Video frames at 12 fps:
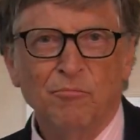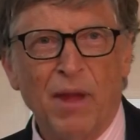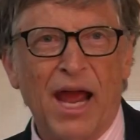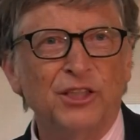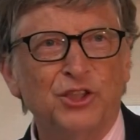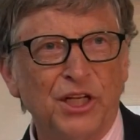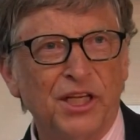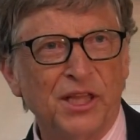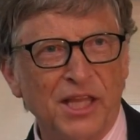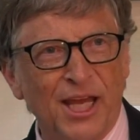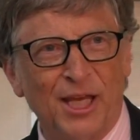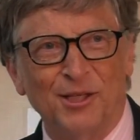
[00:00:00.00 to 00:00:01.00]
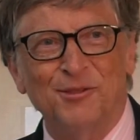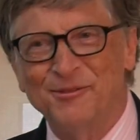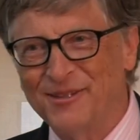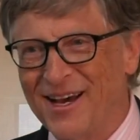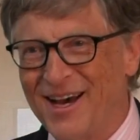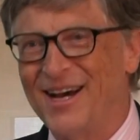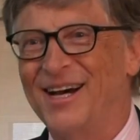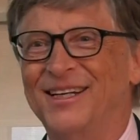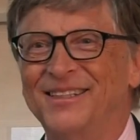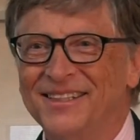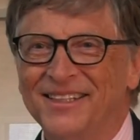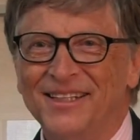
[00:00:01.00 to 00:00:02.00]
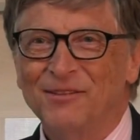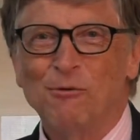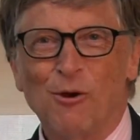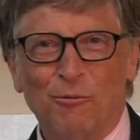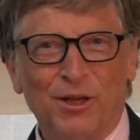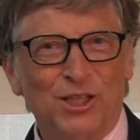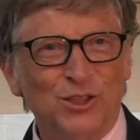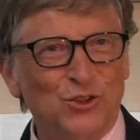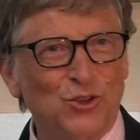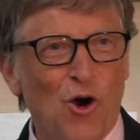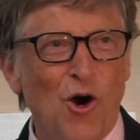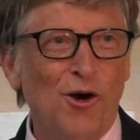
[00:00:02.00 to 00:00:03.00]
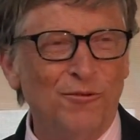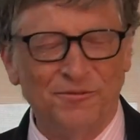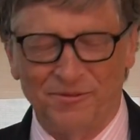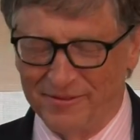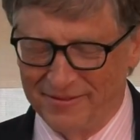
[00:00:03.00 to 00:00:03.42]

magic thing where we could solve